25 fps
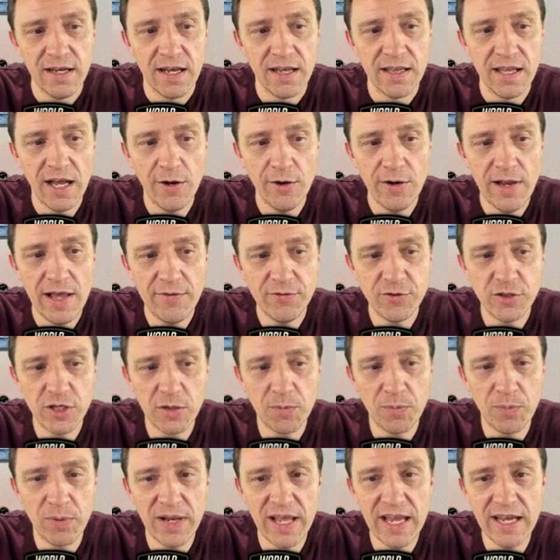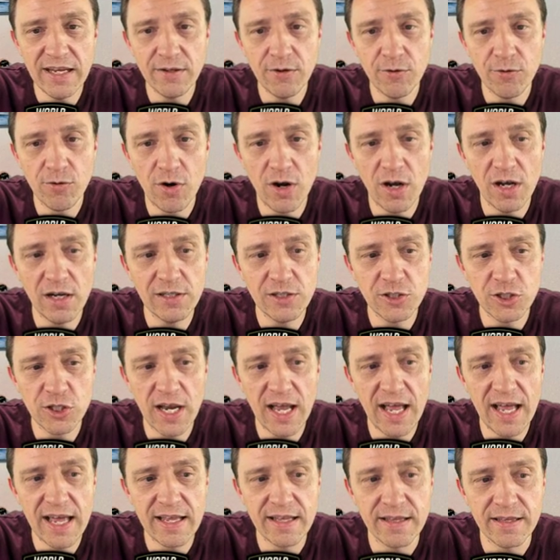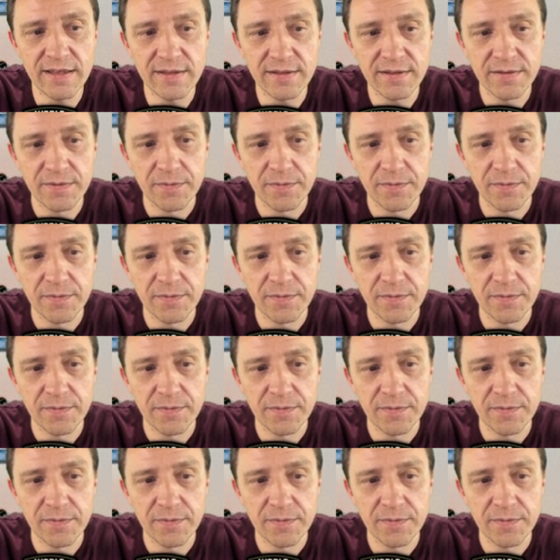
And now Lev four ek playing the Royal Giant.